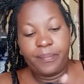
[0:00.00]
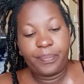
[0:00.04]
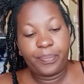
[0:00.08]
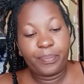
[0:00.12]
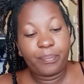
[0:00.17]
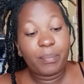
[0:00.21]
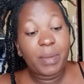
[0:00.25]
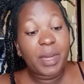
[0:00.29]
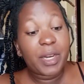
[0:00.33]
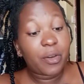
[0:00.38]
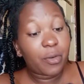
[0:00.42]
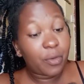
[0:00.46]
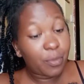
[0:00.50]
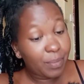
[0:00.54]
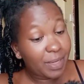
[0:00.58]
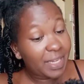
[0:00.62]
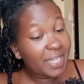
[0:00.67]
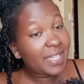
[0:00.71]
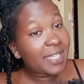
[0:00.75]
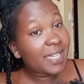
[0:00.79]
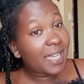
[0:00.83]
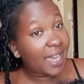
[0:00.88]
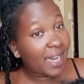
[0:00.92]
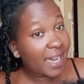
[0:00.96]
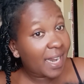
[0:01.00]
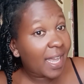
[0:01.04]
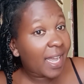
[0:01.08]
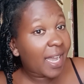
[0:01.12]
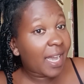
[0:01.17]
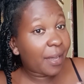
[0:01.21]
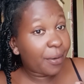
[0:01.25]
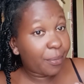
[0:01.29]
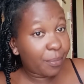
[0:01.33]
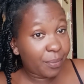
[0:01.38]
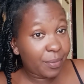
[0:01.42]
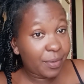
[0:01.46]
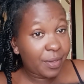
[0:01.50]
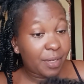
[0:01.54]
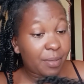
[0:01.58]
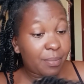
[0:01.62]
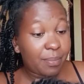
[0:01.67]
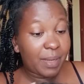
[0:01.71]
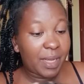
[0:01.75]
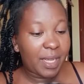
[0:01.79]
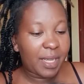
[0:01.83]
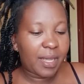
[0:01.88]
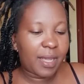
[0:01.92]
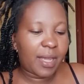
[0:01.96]
But on my side, I can braid
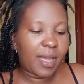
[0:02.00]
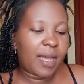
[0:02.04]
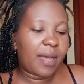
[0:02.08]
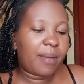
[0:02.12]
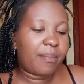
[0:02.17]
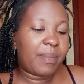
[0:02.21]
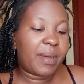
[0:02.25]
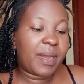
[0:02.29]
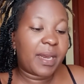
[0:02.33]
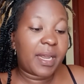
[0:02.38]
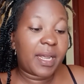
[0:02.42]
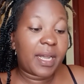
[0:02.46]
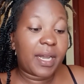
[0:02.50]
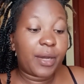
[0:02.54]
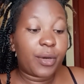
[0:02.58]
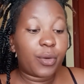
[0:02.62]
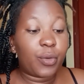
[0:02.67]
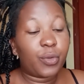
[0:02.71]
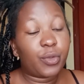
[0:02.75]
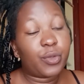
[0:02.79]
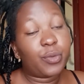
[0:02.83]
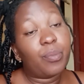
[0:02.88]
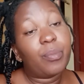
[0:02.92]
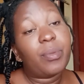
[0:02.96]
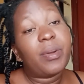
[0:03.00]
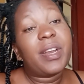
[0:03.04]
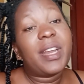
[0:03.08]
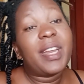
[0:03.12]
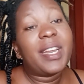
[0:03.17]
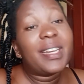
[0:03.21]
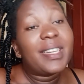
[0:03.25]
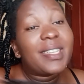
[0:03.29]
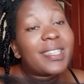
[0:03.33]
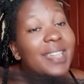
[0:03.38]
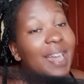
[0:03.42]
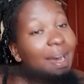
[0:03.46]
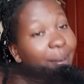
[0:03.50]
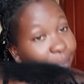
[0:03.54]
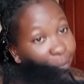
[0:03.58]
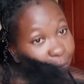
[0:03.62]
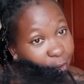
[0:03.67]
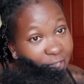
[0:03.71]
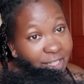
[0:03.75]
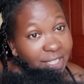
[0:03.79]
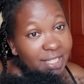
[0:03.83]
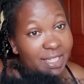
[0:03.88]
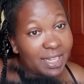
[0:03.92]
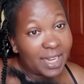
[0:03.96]
my hair, but I cannot braid
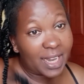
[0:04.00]
someone's